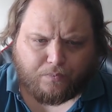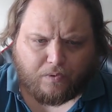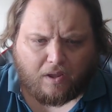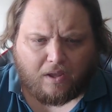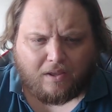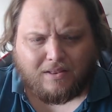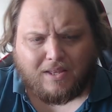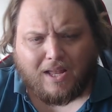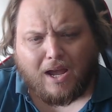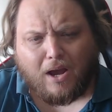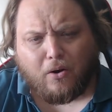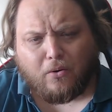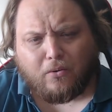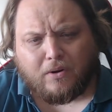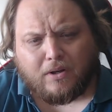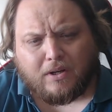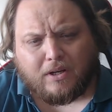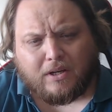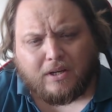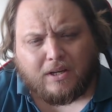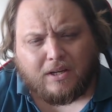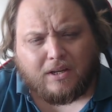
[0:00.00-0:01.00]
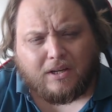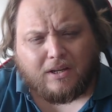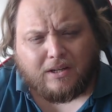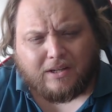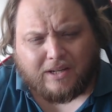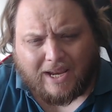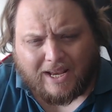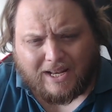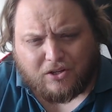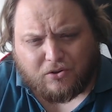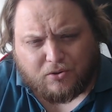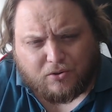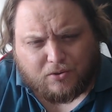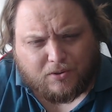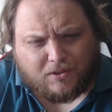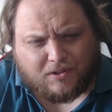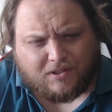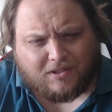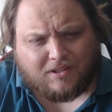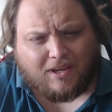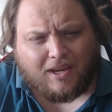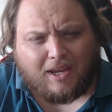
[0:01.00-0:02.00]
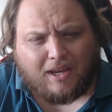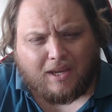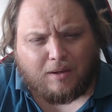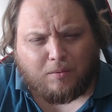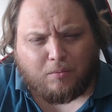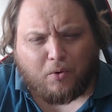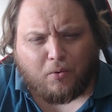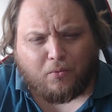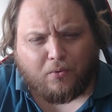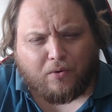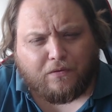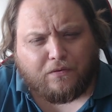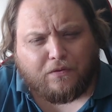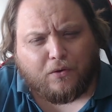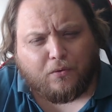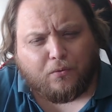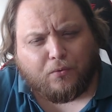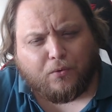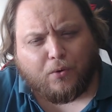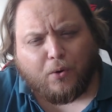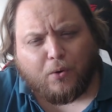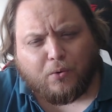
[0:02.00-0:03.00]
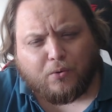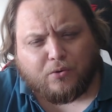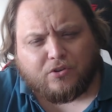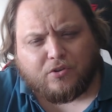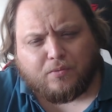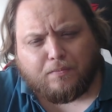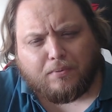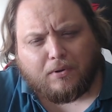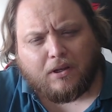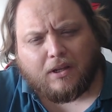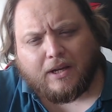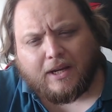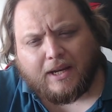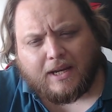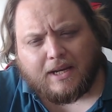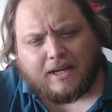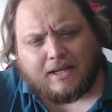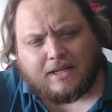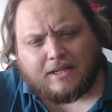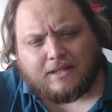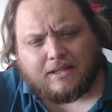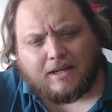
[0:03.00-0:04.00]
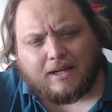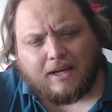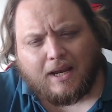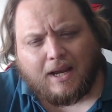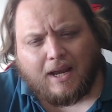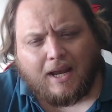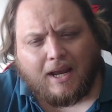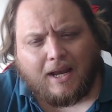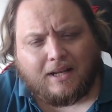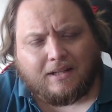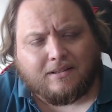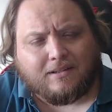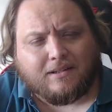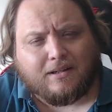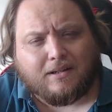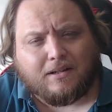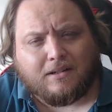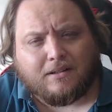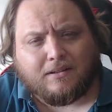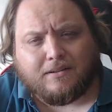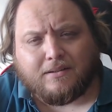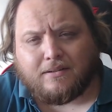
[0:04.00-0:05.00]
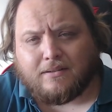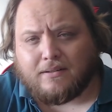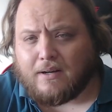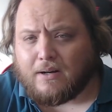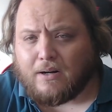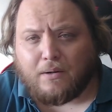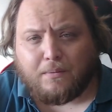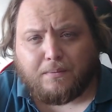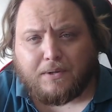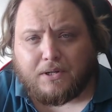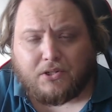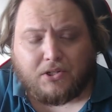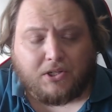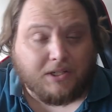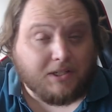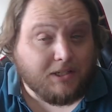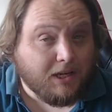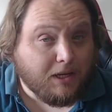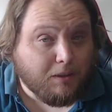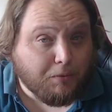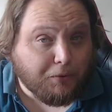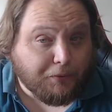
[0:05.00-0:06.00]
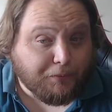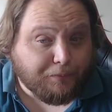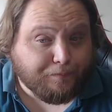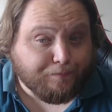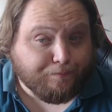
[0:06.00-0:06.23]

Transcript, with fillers: Now, can you do the same with the roles played at an RPG table?